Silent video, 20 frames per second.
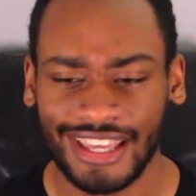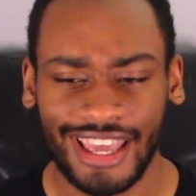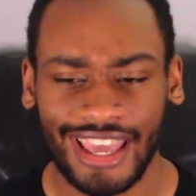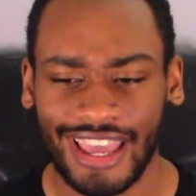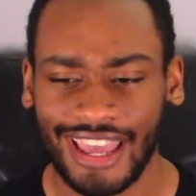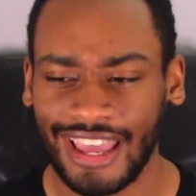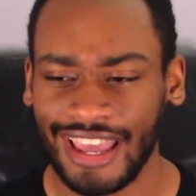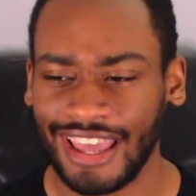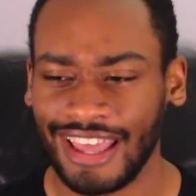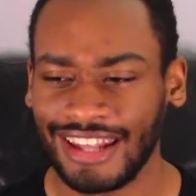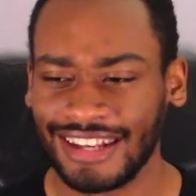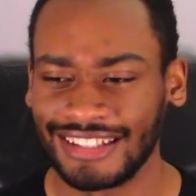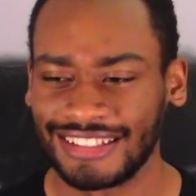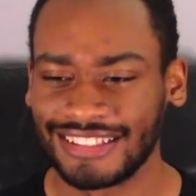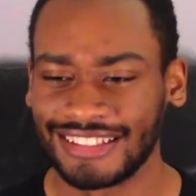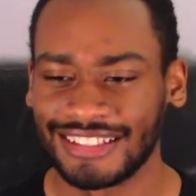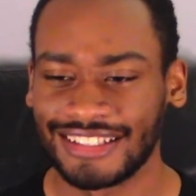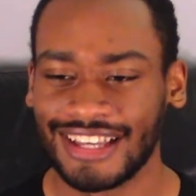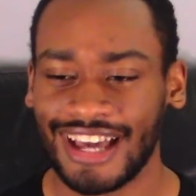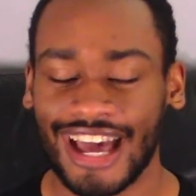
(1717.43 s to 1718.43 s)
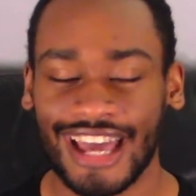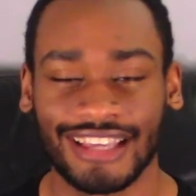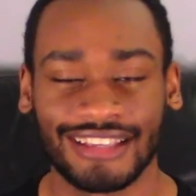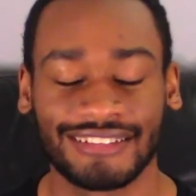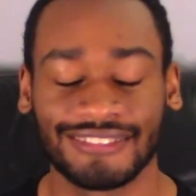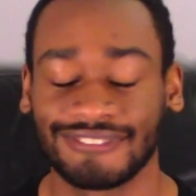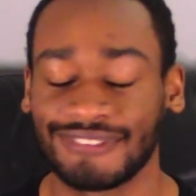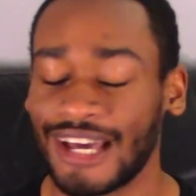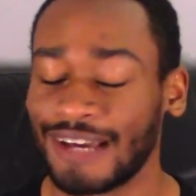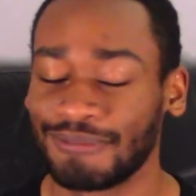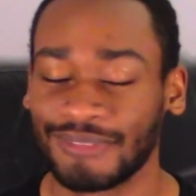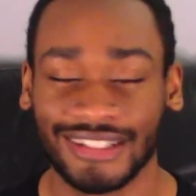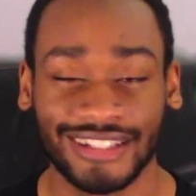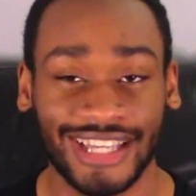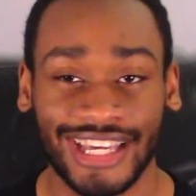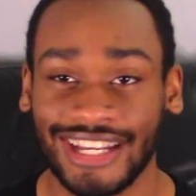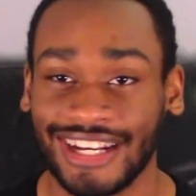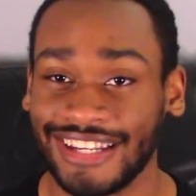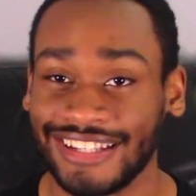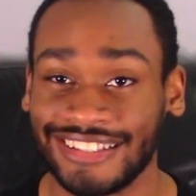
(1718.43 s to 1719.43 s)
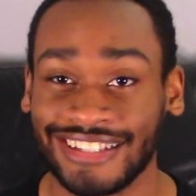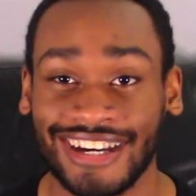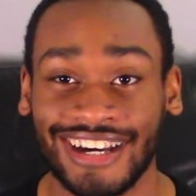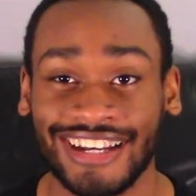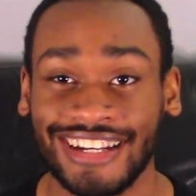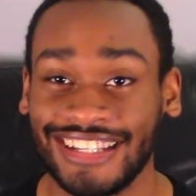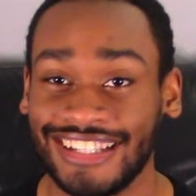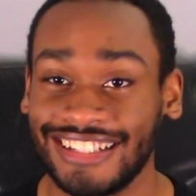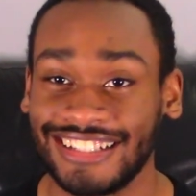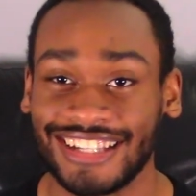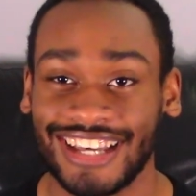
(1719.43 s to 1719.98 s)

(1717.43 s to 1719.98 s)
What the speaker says: and I'm glad I got it.